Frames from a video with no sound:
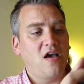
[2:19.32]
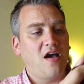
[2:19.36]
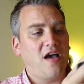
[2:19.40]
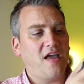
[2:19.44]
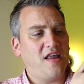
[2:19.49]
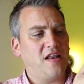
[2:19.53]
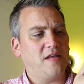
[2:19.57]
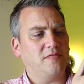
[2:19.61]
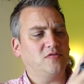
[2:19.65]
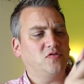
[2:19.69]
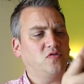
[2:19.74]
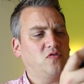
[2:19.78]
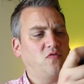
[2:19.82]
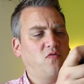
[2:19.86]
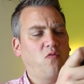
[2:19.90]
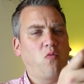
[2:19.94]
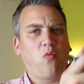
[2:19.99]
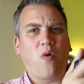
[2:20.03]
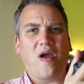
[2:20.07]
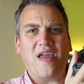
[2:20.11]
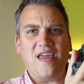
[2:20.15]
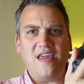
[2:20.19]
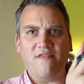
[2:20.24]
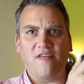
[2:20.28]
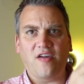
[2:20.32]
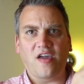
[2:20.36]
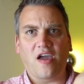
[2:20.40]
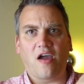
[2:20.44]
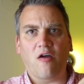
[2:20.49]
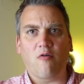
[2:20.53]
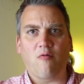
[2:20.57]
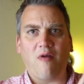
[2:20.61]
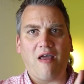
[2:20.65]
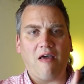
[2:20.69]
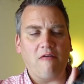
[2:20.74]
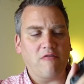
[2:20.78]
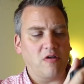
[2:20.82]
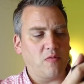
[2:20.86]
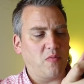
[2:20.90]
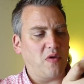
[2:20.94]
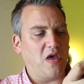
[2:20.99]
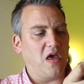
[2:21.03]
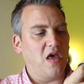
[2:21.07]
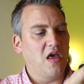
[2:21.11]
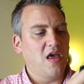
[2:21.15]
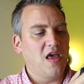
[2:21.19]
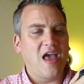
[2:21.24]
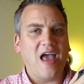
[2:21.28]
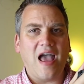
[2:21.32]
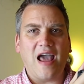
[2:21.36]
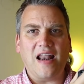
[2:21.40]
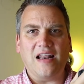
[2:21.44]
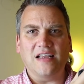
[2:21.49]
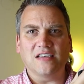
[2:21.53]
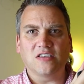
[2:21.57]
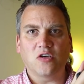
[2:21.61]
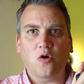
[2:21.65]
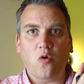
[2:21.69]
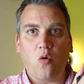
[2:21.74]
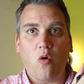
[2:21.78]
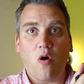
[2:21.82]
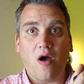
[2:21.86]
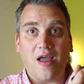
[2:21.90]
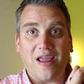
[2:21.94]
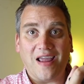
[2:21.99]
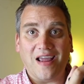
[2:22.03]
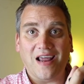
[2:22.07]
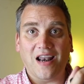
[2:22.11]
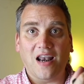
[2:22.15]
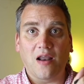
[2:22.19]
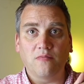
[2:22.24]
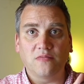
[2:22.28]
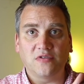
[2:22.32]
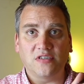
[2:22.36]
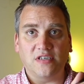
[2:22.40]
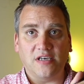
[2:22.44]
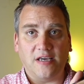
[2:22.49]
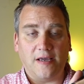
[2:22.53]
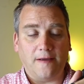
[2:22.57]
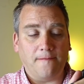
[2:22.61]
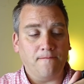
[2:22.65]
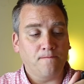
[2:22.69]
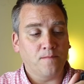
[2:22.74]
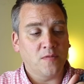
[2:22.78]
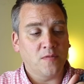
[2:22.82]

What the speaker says: I end up sort of waving it around a bit, and it's quite clumsy.